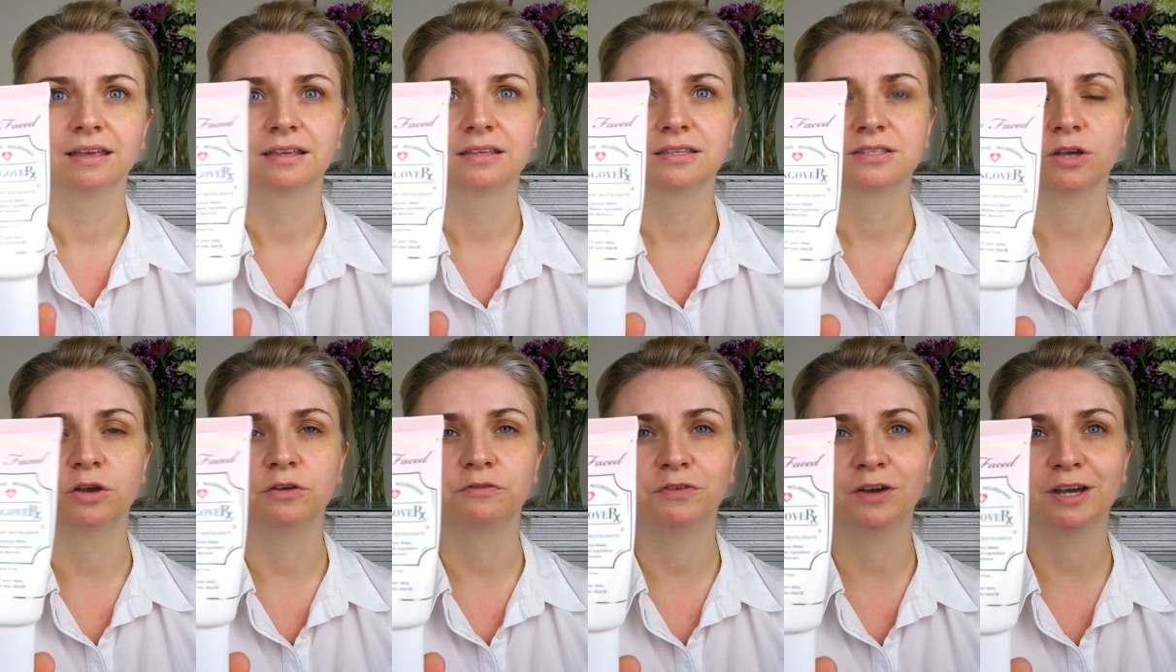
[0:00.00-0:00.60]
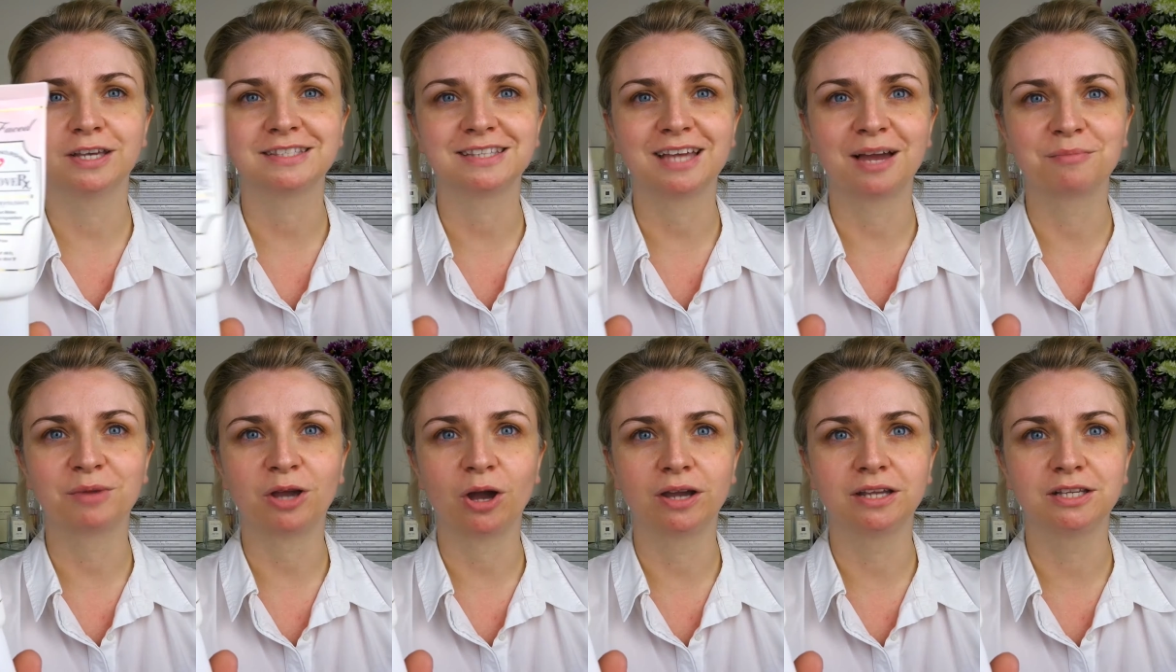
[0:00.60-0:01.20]
So first
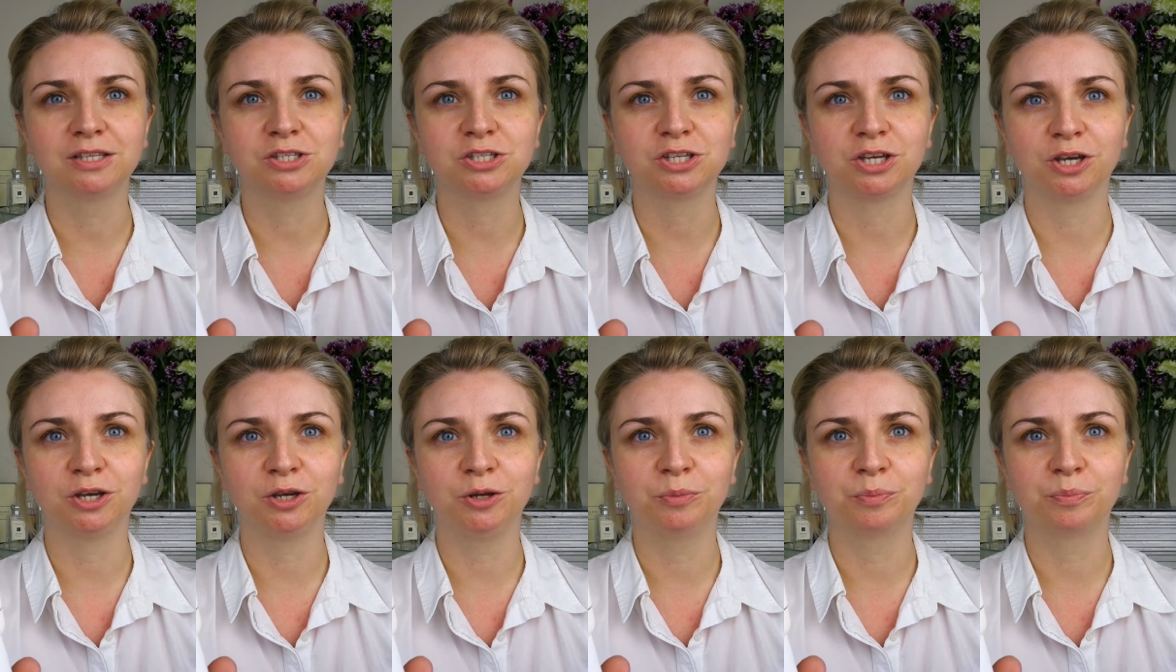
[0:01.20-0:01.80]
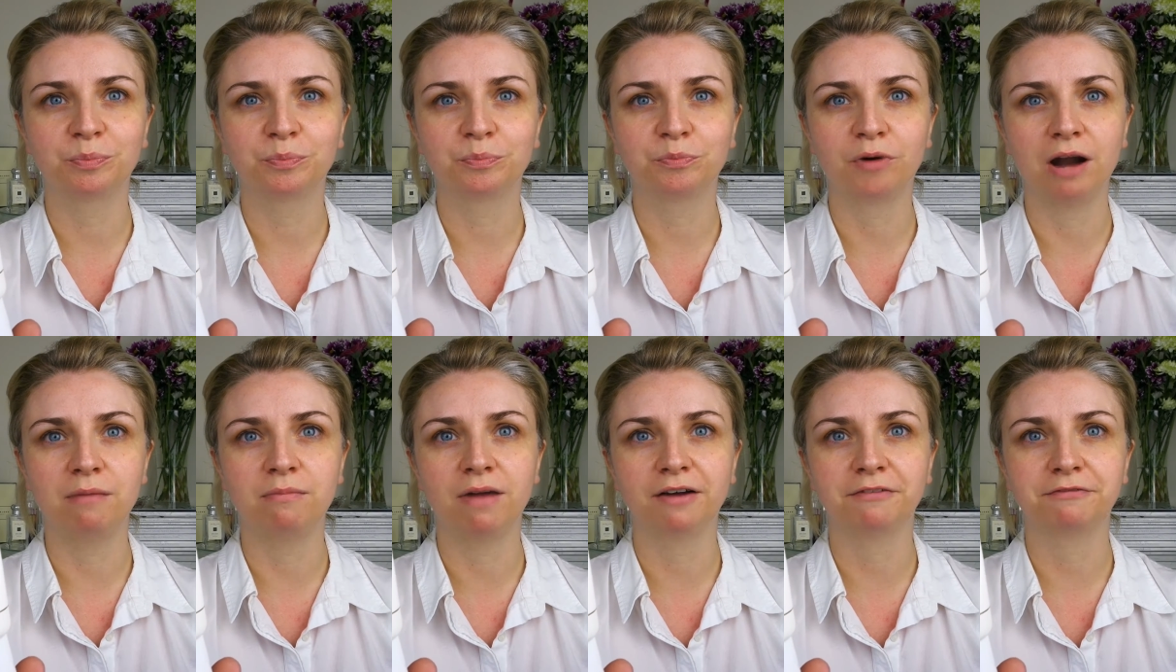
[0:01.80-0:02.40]
I'm going to
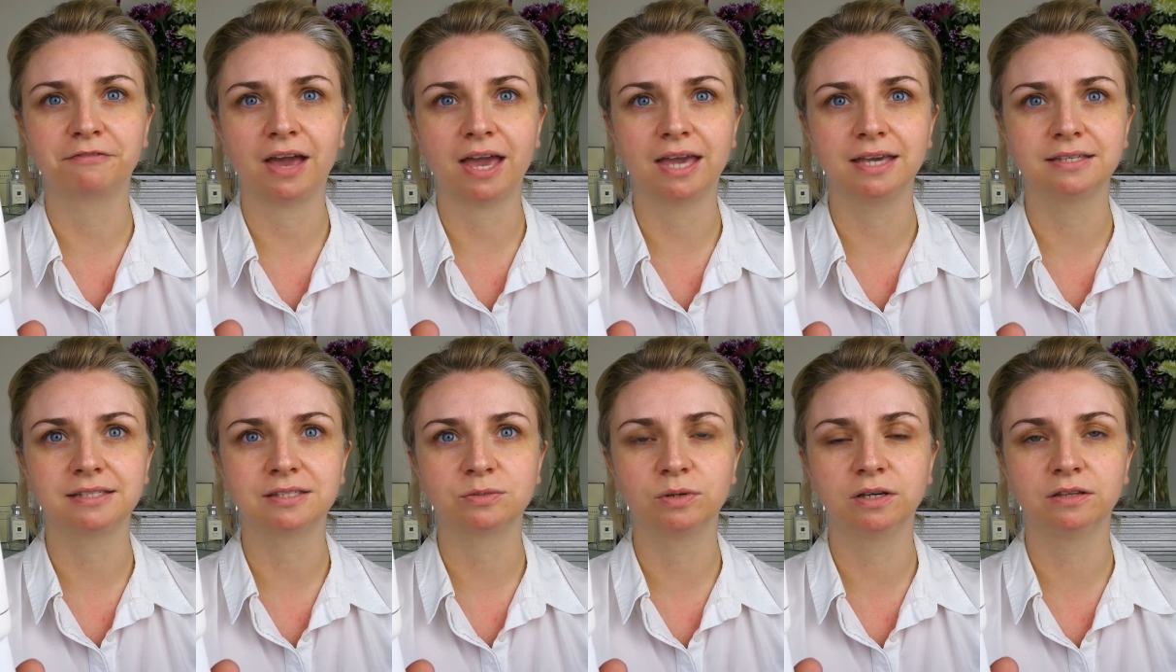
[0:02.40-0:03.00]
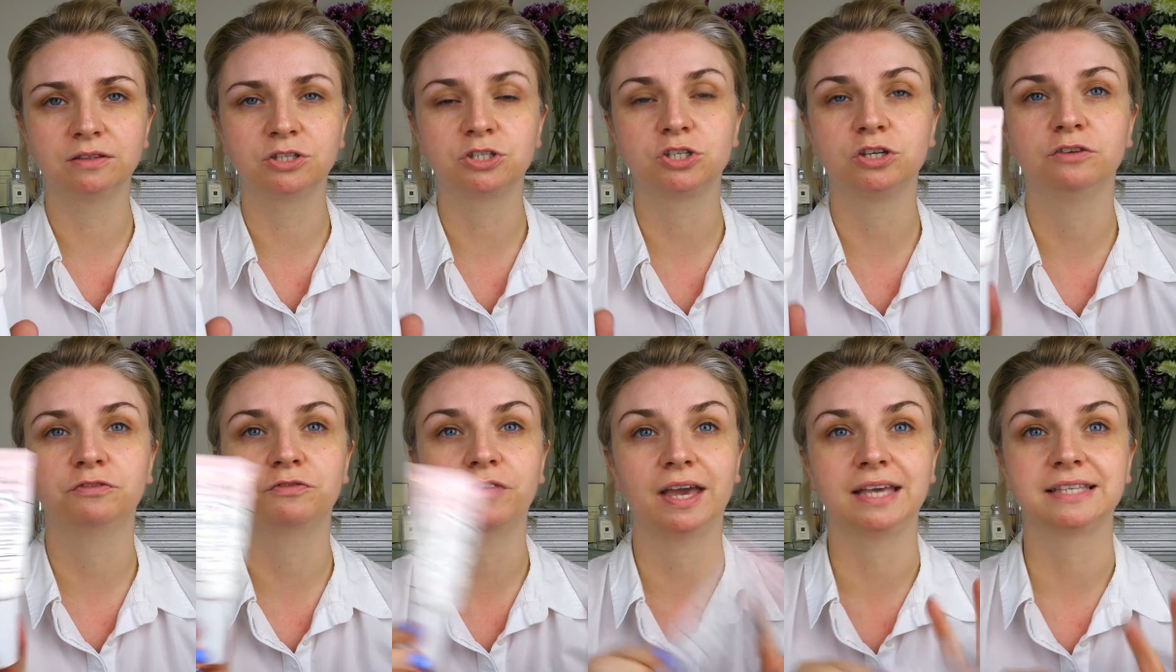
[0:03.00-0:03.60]
prime my face with the
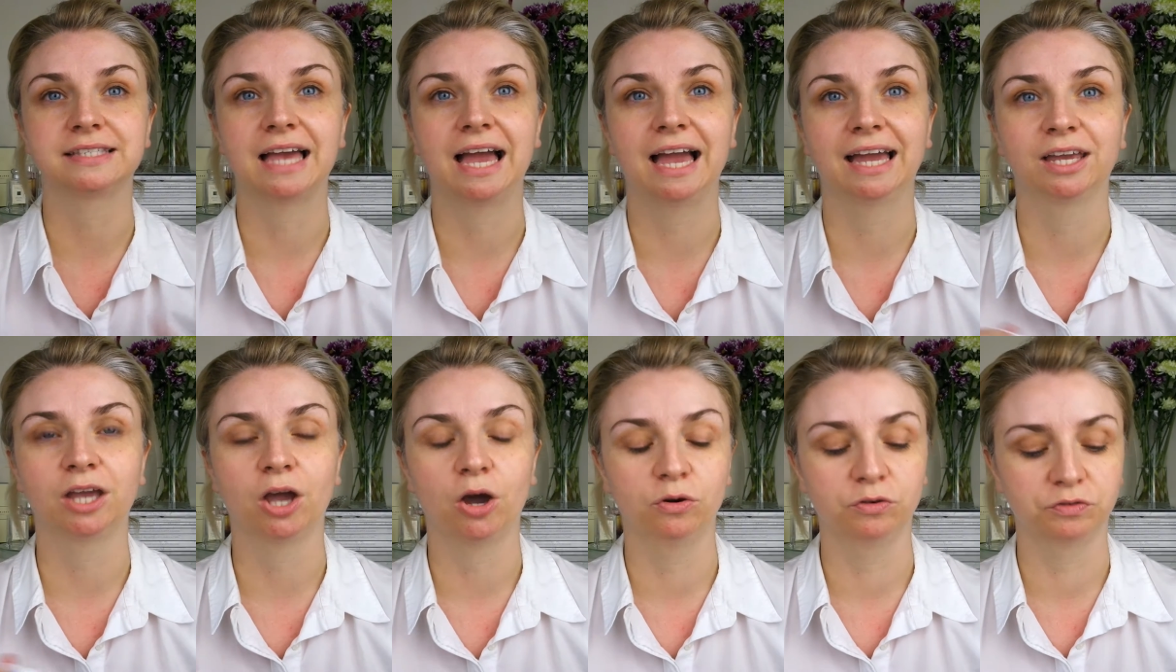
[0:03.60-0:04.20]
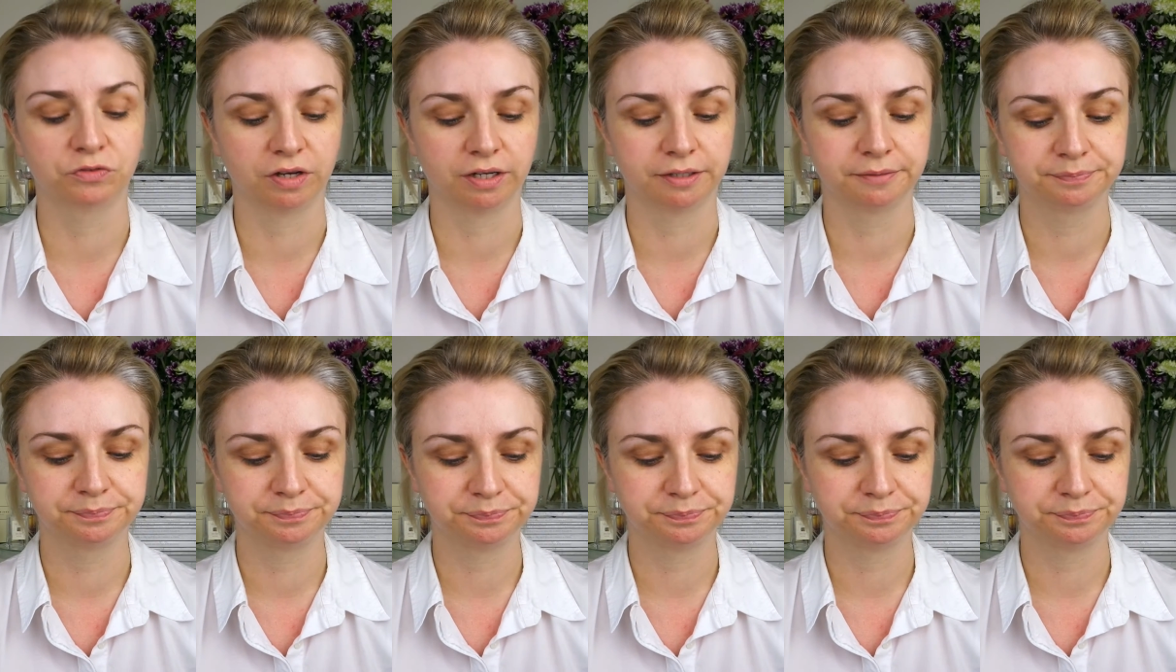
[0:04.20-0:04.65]
Too Faced Hangover